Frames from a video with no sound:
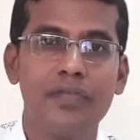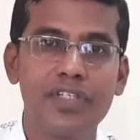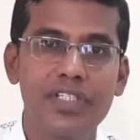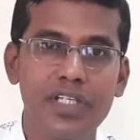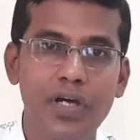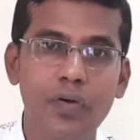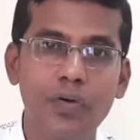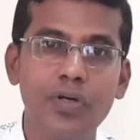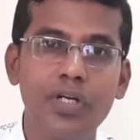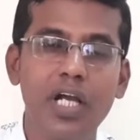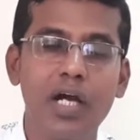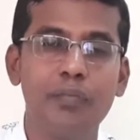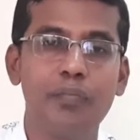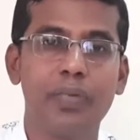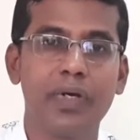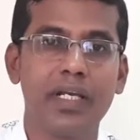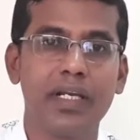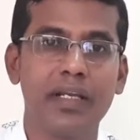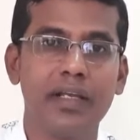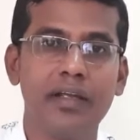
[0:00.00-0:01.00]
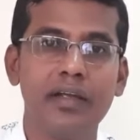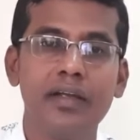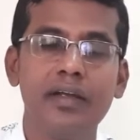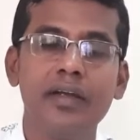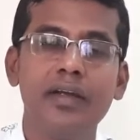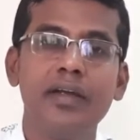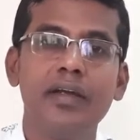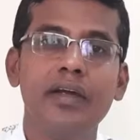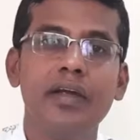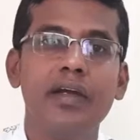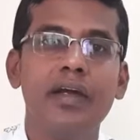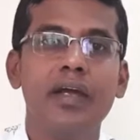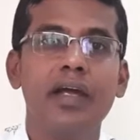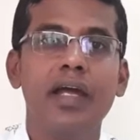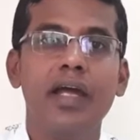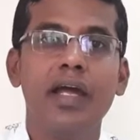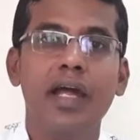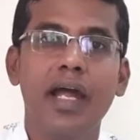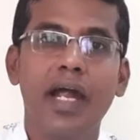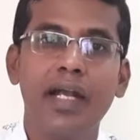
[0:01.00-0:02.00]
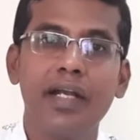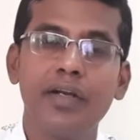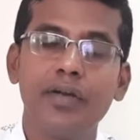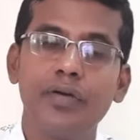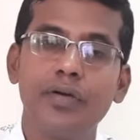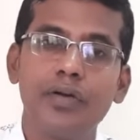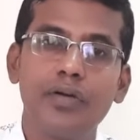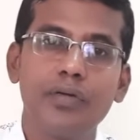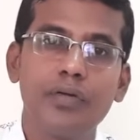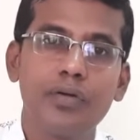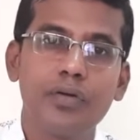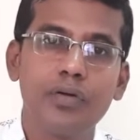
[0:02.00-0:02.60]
a sound company and